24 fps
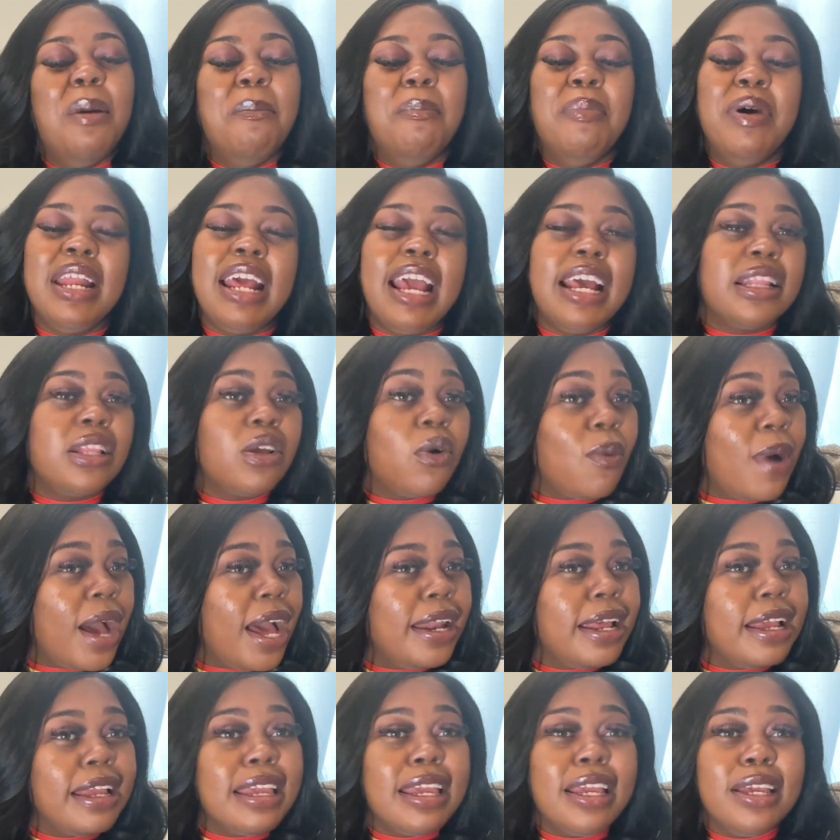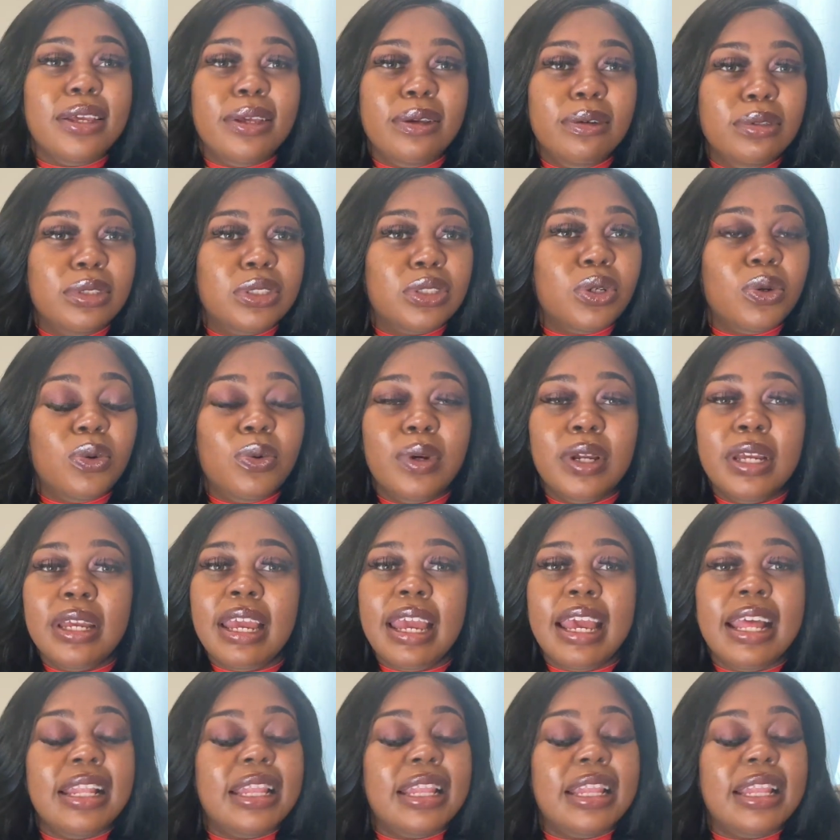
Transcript: But after a while, they get used to it,